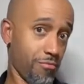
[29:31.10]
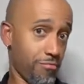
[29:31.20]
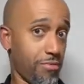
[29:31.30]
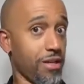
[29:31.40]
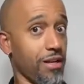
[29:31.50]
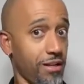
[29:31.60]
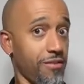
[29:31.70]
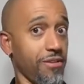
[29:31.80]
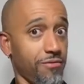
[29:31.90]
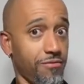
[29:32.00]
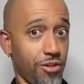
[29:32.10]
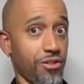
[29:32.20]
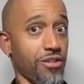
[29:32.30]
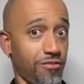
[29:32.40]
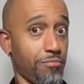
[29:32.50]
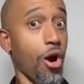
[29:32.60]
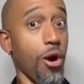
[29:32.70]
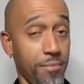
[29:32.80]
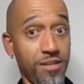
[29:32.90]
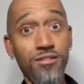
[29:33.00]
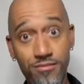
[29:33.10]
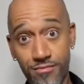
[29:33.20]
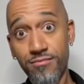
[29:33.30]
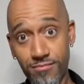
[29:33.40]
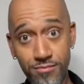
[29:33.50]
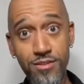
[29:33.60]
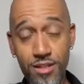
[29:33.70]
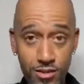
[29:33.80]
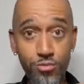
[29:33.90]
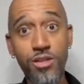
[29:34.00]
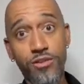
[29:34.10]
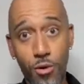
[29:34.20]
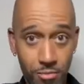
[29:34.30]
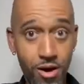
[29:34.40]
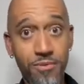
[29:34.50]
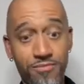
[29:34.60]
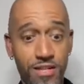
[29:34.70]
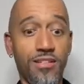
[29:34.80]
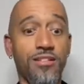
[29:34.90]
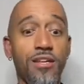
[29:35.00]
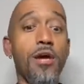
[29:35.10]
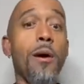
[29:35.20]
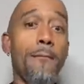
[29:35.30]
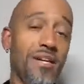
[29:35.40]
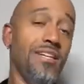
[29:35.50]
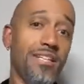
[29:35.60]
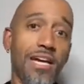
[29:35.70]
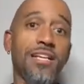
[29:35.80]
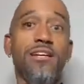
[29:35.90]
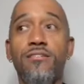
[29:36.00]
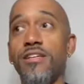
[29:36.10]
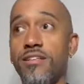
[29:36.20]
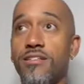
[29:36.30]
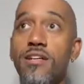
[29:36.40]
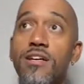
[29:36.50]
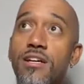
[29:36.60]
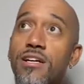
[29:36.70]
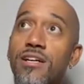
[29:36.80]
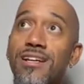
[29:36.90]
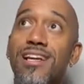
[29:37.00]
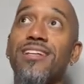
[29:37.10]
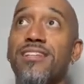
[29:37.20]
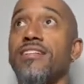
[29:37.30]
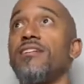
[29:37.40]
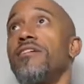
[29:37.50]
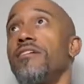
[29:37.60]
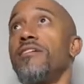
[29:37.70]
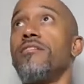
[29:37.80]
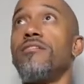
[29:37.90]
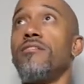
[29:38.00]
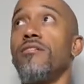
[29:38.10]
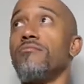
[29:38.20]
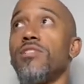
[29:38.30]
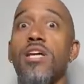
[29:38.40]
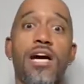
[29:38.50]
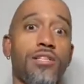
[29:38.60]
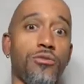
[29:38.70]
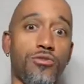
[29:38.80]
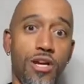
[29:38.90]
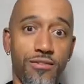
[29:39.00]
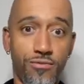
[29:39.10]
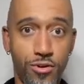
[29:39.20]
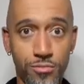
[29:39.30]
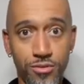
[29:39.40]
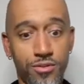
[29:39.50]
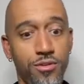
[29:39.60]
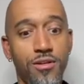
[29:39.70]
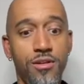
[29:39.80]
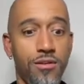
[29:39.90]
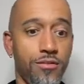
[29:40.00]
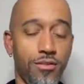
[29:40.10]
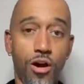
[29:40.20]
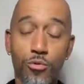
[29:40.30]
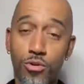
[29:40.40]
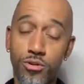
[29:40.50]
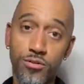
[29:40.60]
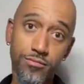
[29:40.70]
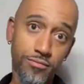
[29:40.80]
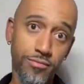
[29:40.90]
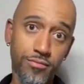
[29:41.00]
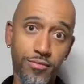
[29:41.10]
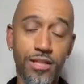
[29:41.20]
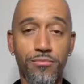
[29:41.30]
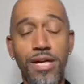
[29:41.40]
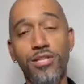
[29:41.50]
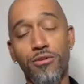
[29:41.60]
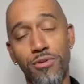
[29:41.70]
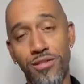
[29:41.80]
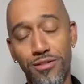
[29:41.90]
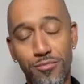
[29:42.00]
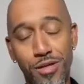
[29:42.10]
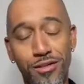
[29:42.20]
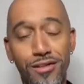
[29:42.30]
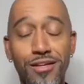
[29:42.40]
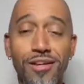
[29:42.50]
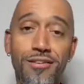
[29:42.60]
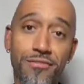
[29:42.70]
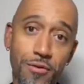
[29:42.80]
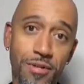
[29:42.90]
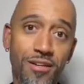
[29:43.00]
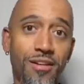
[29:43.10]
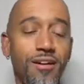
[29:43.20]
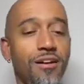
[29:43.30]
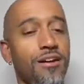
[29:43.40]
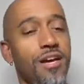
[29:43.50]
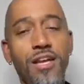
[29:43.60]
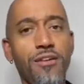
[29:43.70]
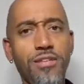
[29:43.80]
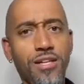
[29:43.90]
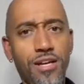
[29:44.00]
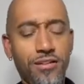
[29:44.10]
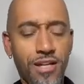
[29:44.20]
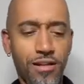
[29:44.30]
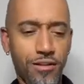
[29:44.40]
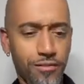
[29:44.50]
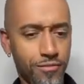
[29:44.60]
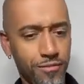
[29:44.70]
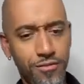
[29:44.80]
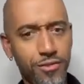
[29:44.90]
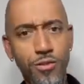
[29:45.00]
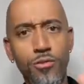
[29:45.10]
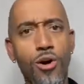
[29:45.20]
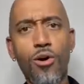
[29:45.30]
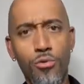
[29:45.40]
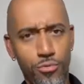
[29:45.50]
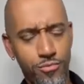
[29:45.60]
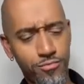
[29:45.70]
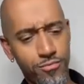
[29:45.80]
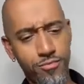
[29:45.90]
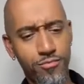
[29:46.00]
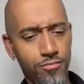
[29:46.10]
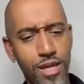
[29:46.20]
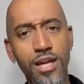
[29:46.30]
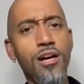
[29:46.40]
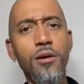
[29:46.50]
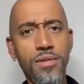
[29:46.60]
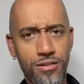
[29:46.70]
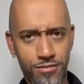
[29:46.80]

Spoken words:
being a living version of Barbie. Okay, you living your Barbie fantasies, but he can't live his collecting, G.I. Joe, Transformers, Star Wars. That's my generation especially. You feel me? and everything else that I love, new or old, and coming,